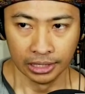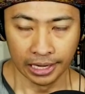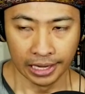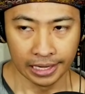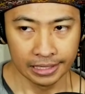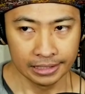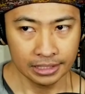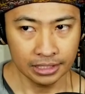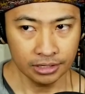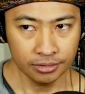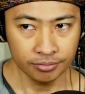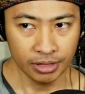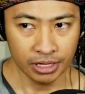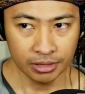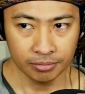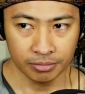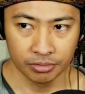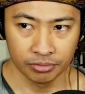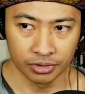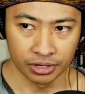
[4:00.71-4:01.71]
it didn't
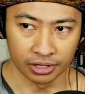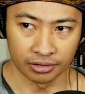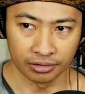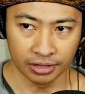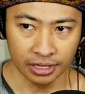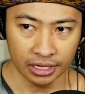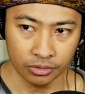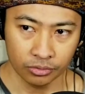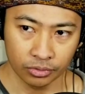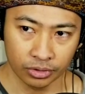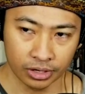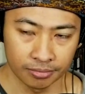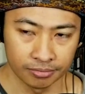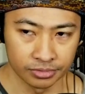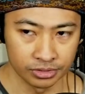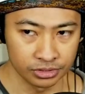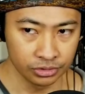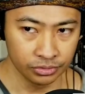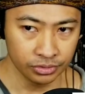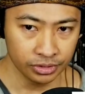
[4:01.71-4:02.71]
make me rethink what I'm
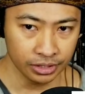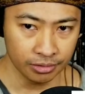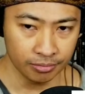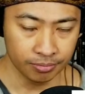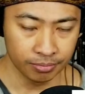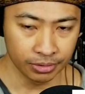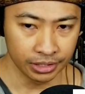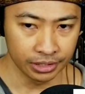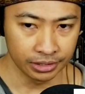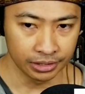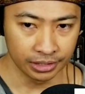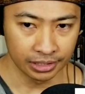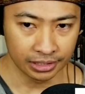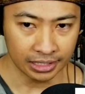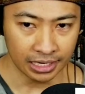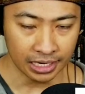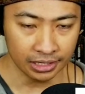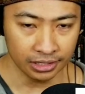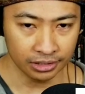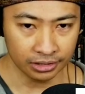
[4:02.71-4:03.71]
doing, but it
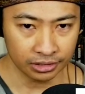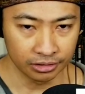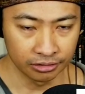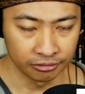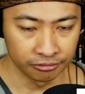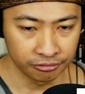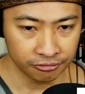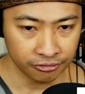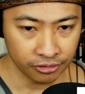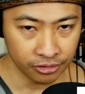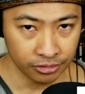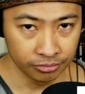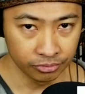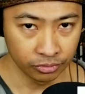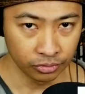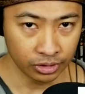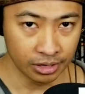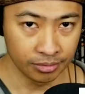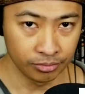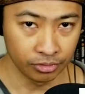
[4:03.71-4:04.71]
kind of confirmed
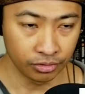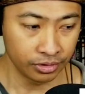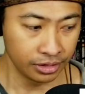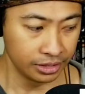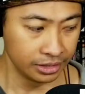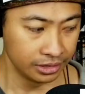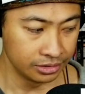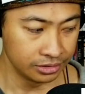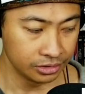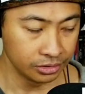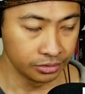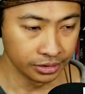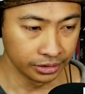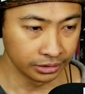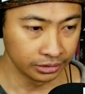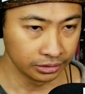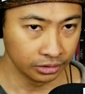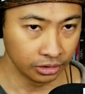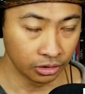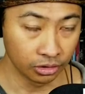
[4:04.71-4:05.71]
what I'm already
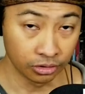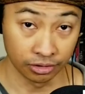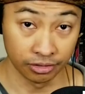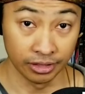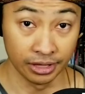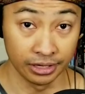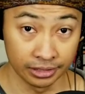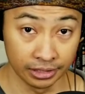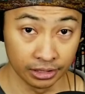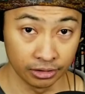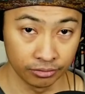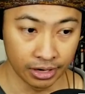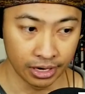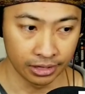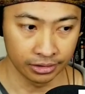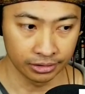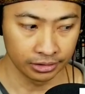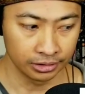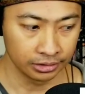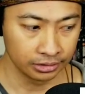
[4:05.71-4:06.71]
doing, or thinking
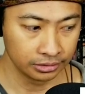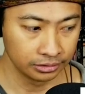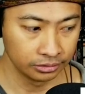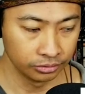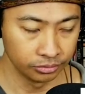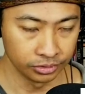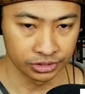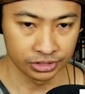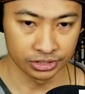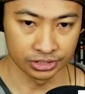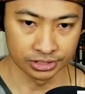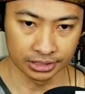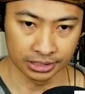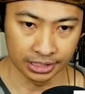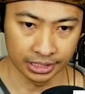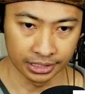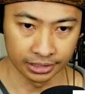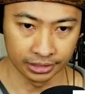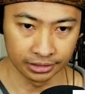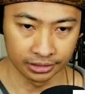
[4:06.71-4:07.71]
rather, which is
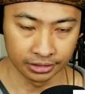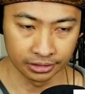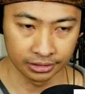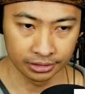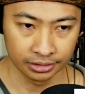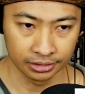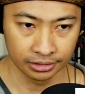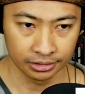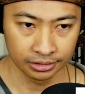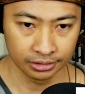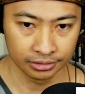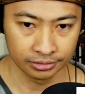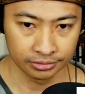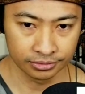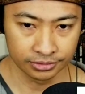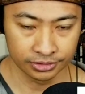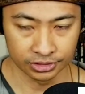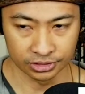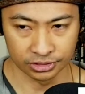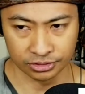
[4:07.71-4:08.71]
like
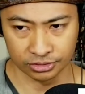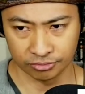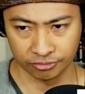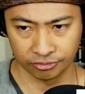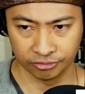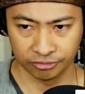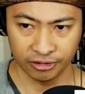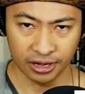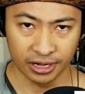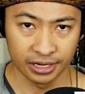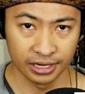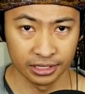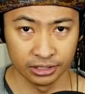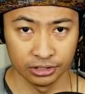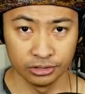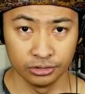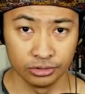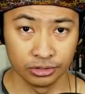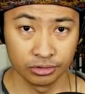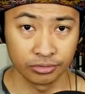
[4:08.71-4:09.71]
just finding
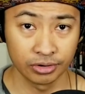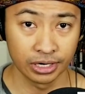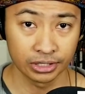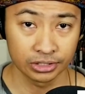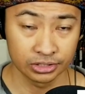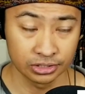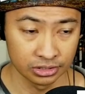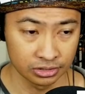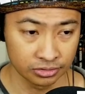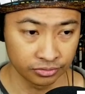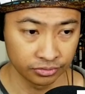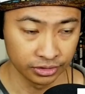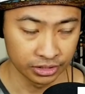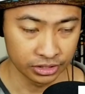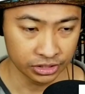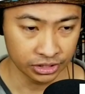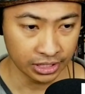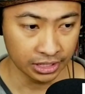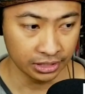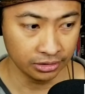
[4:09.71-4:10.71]
new directions for the
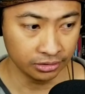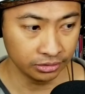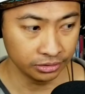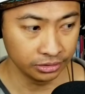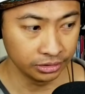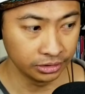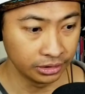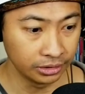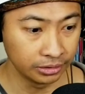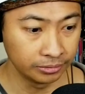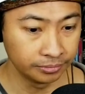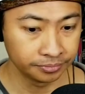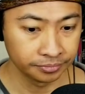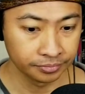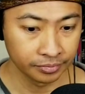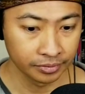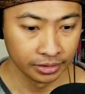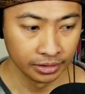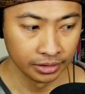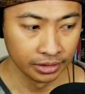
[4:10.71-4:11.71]
channel, you know.
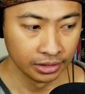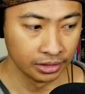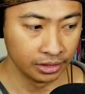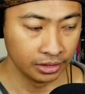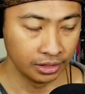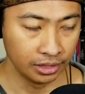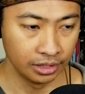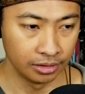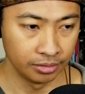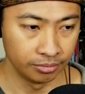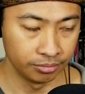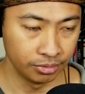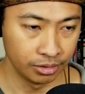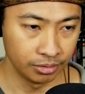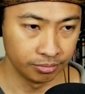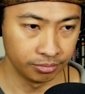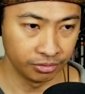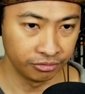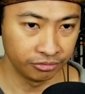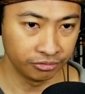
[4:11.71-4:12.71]
Uh,
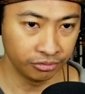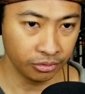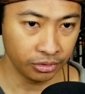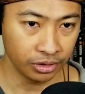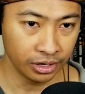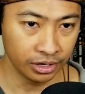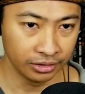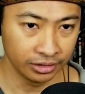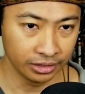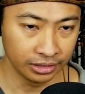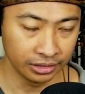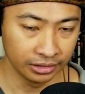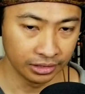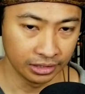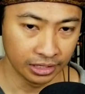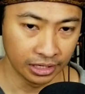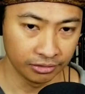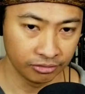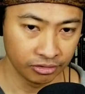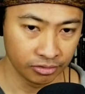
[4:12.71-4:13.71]
before, I think in the
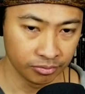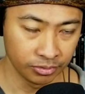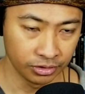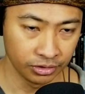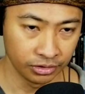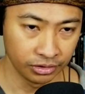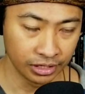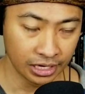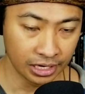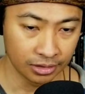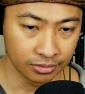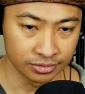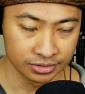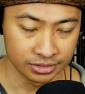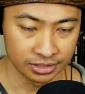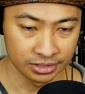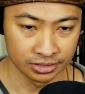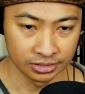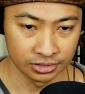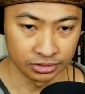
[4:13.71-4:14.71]
knife community, I was
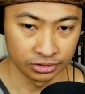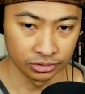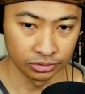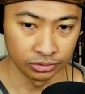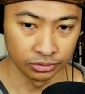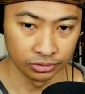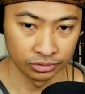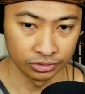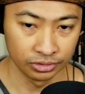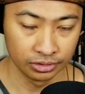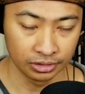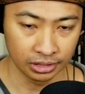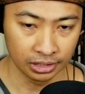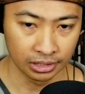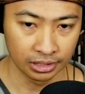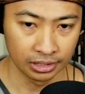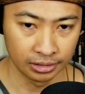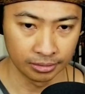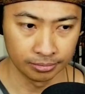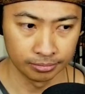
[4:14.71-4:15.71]
this dude,
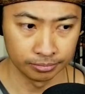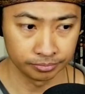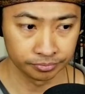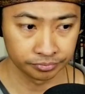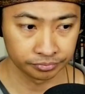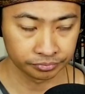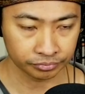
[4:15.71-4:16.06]
um,